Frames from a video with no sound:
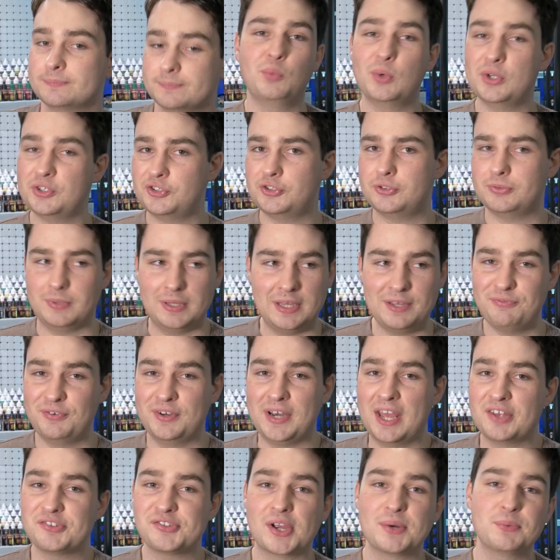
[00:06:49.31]
which,
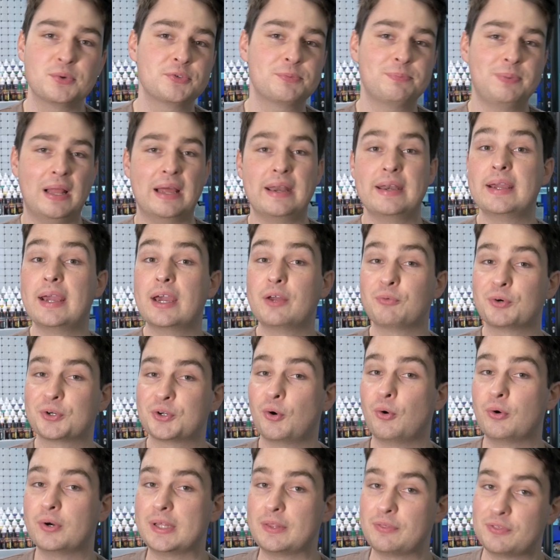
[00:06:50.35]
even as I was planning and
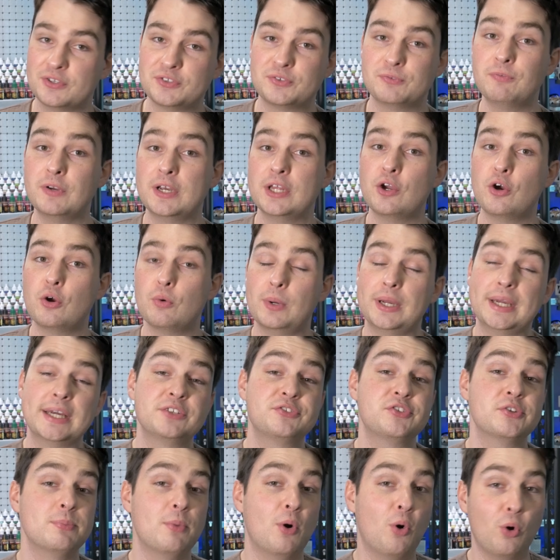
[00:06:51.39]
recording this video, we
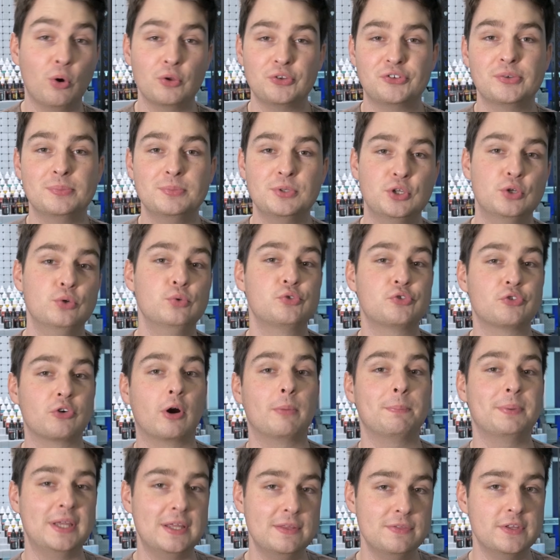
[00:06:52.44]
had some awesome news
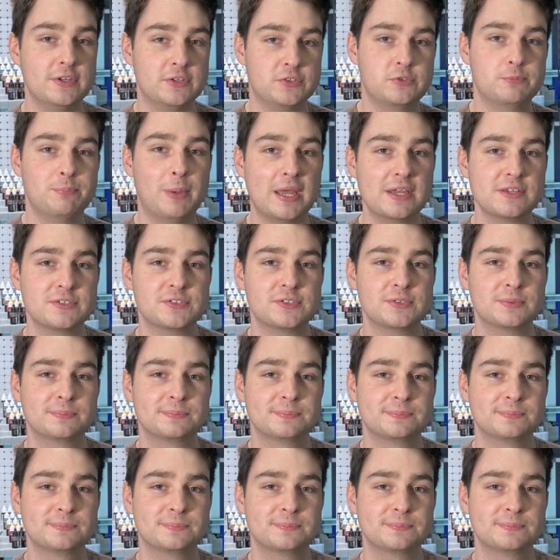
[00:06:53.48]
drop in this space.